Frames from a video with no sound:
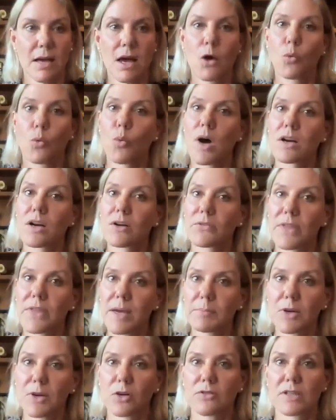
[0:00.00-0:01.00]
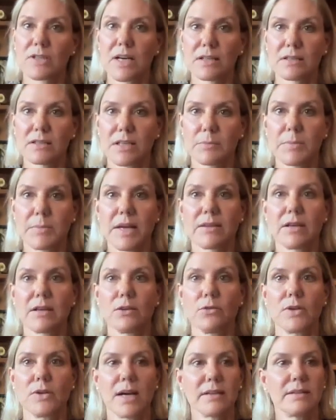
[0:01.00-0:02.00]
One of them, conducted by the
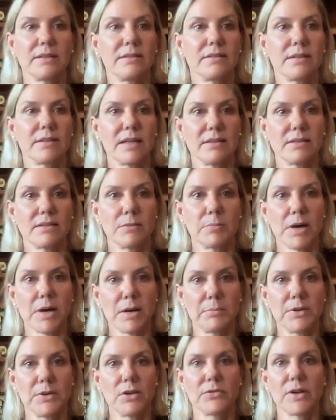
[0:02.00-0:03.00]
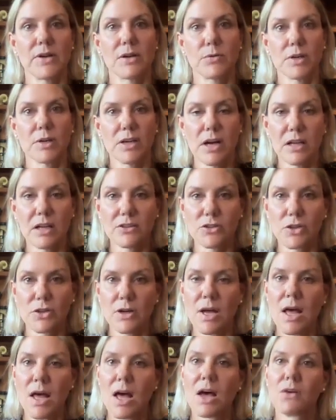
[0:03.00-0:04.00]
United States Department of Agriculture,
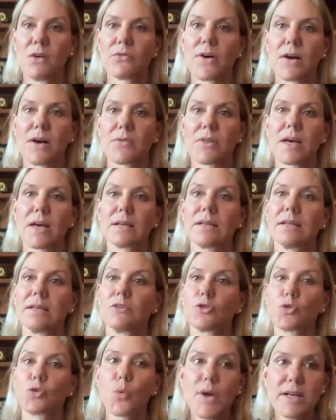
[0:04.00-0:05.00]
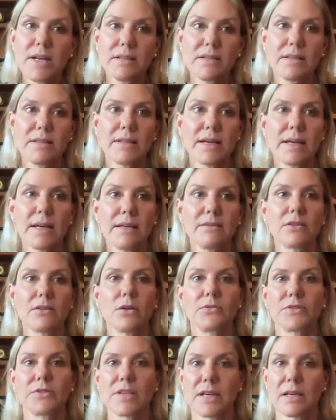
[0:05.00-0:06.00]
found that in 20 days
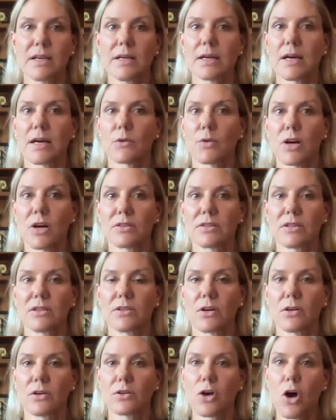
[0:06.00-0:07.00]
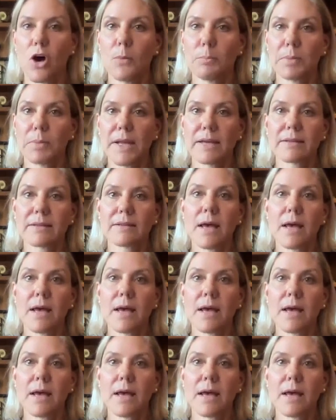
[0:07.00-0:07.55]
of taking carotenoid complex,